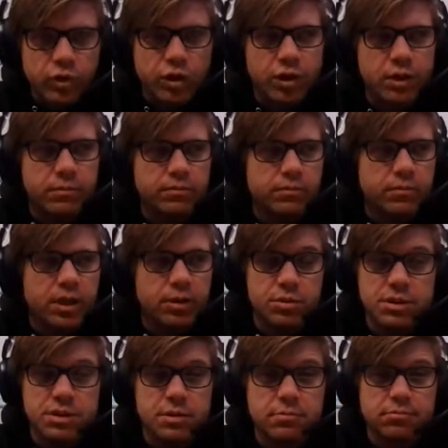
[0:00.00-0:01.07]
Good. It
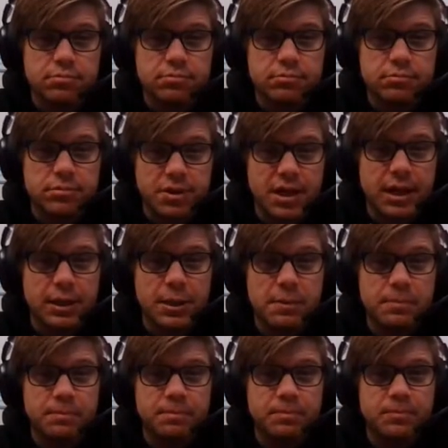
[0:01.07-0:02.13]
was
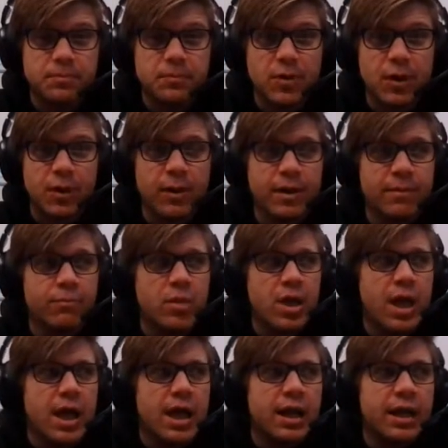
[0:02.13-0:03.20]
yellow. All right.
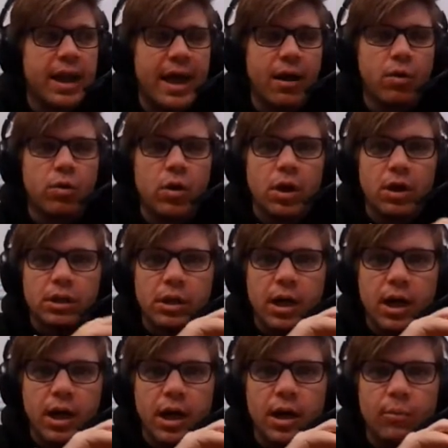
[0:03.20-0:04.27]
Now,
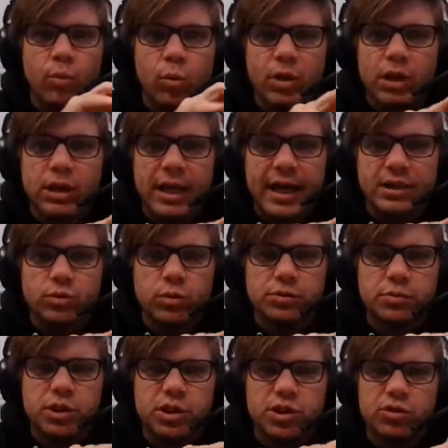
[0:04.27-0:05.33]
one of the last
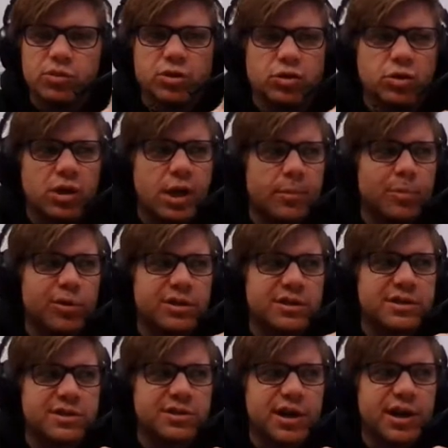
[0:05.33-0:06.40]
ones we're going to do, we'll do a couple more
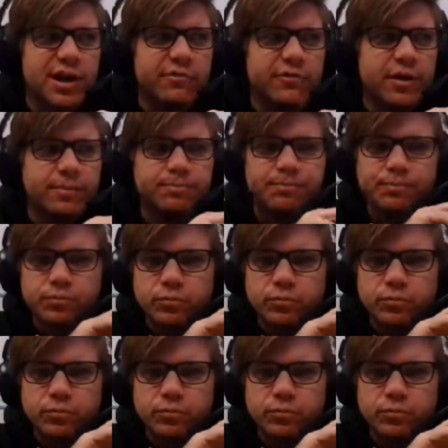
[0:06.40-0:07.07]
because these are kind of fun.